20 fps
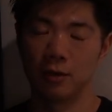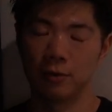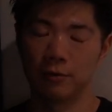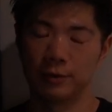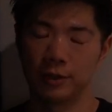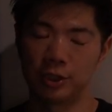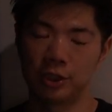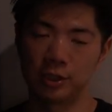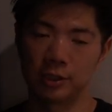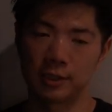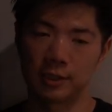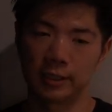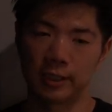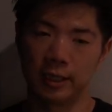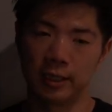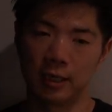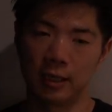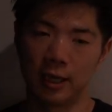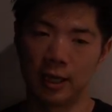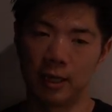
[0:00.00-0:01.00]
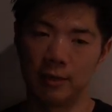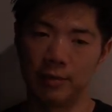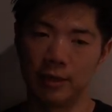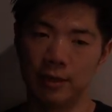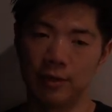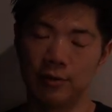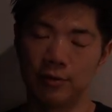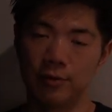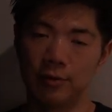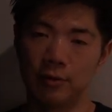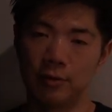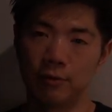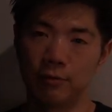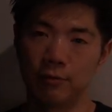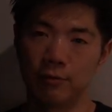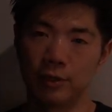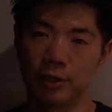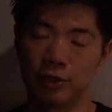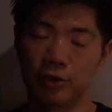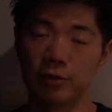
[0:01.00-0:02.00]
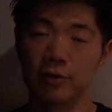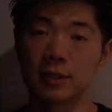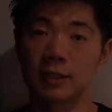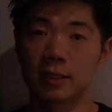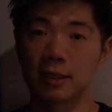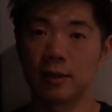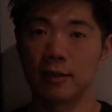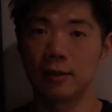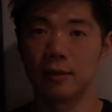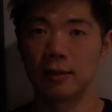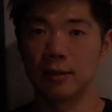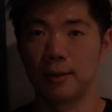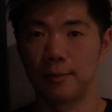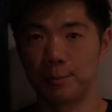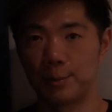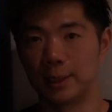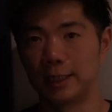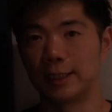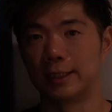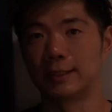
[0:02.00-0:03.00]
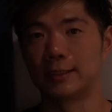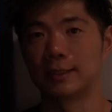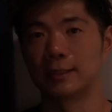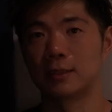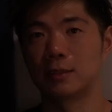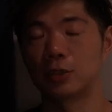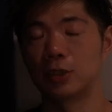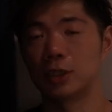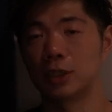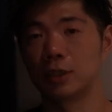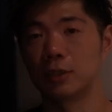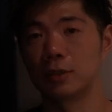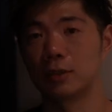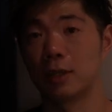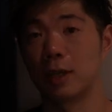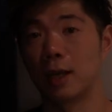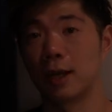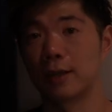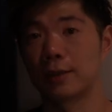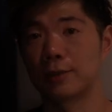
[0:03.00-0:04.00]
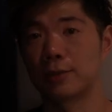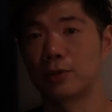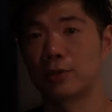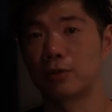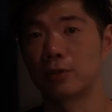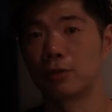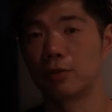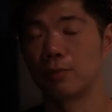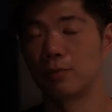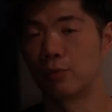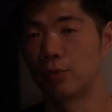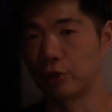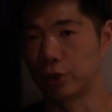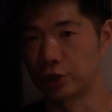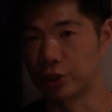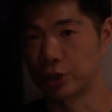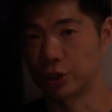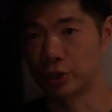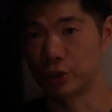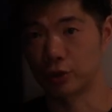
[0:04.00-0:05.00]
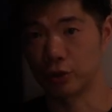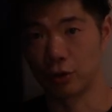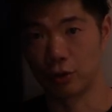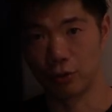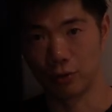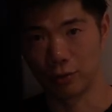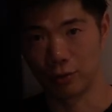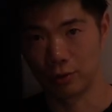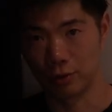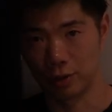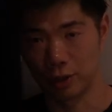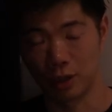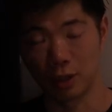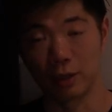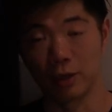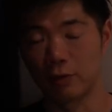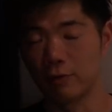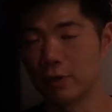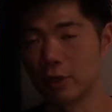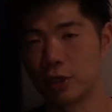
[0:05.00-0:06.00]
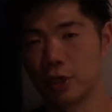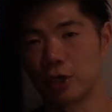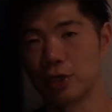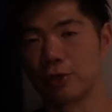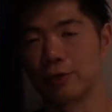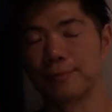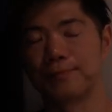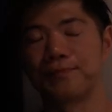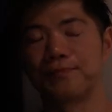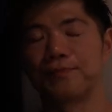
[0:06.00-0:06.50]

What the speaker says: which is the I've been reducing the meds since last March, so nearly 1 year.